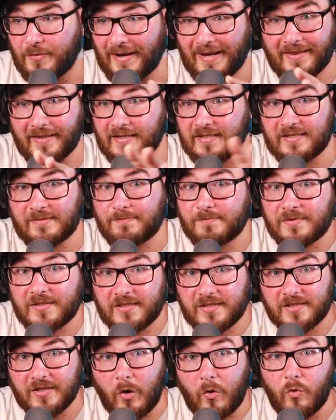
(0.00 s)
And there's
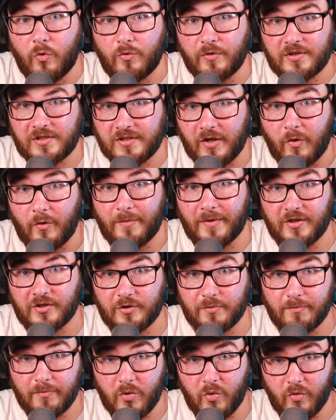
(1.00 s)
so much
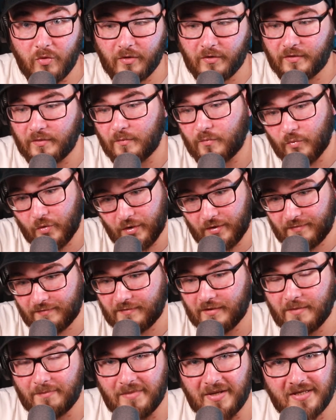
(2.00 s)
more than what
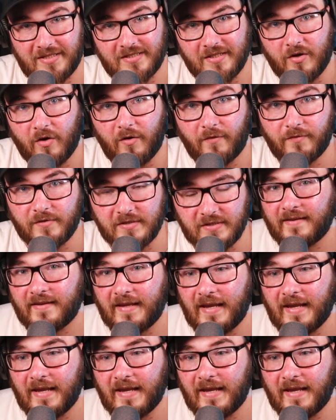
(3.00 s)
the mixer offers.